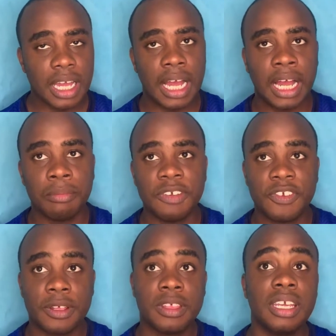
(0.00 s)
Um, if
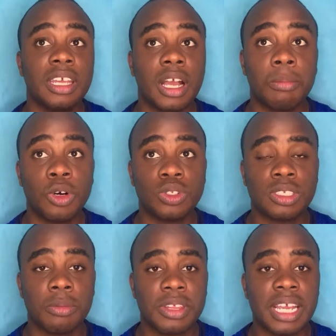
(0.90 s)
you're thinking about
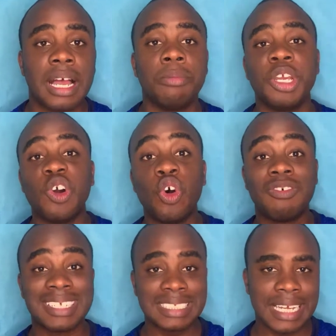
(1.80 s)
something happening
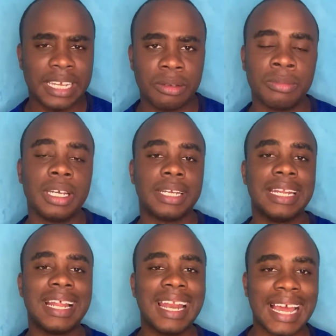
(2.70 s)
over time,
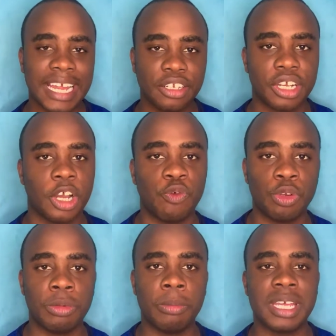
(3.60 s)
then a line graph
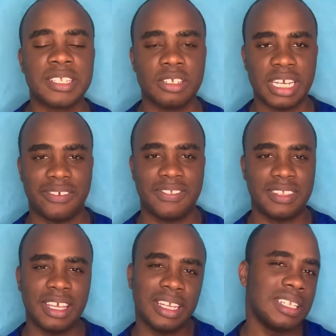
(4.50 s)
would be best. So you have to
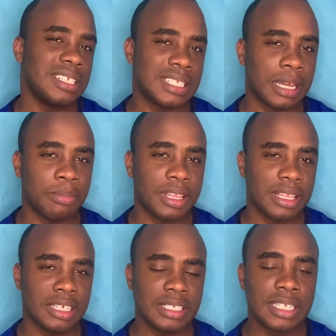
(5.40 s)
take these type of
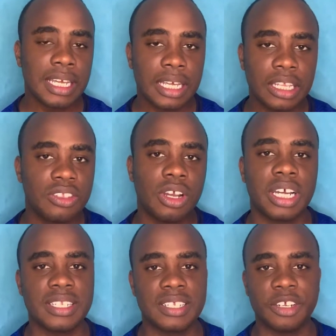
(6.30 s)
things into
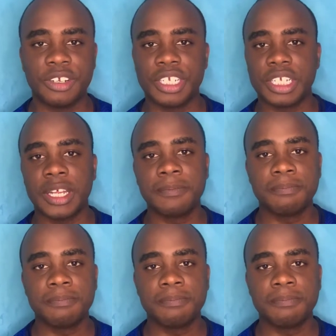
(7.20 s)
consideration.